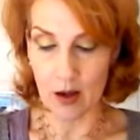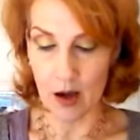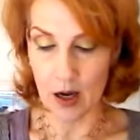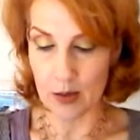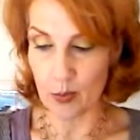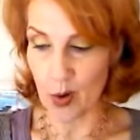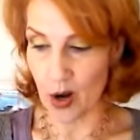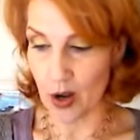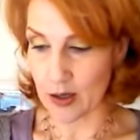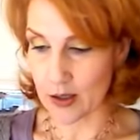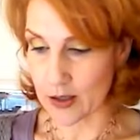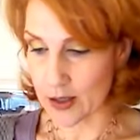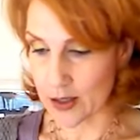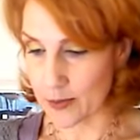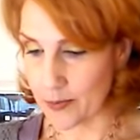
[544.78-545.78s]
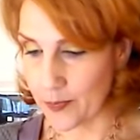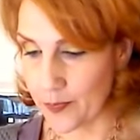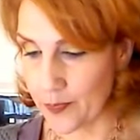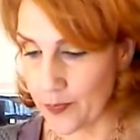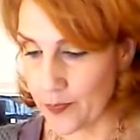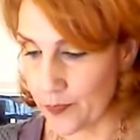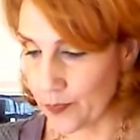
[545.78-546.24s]
eye product.
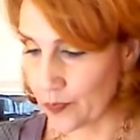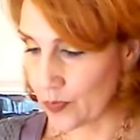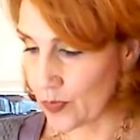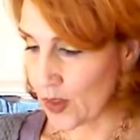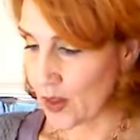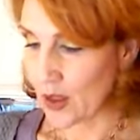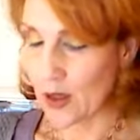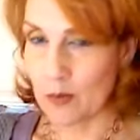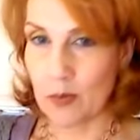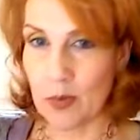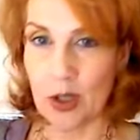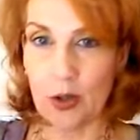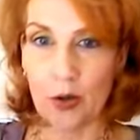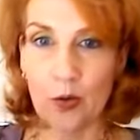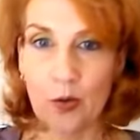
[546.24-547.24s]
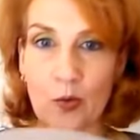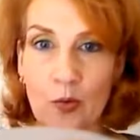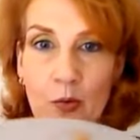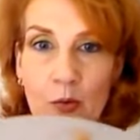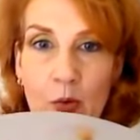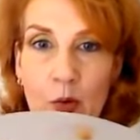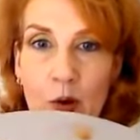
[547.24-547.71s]
I'm going to go
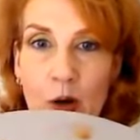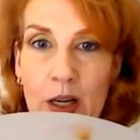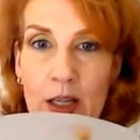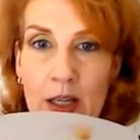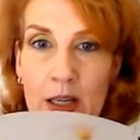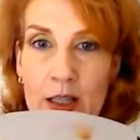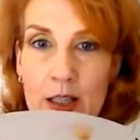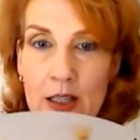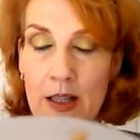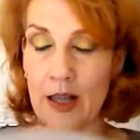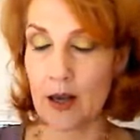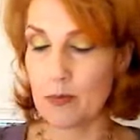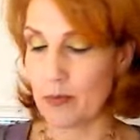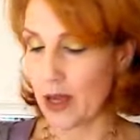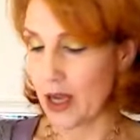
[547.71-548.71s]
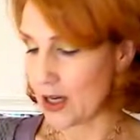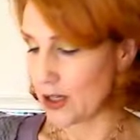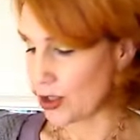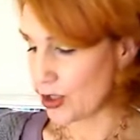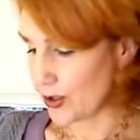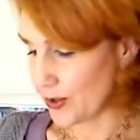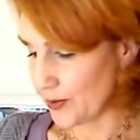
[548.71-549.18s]
right into that
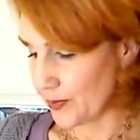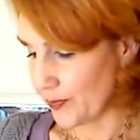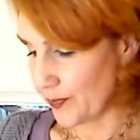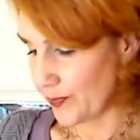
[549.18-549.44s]
Badger.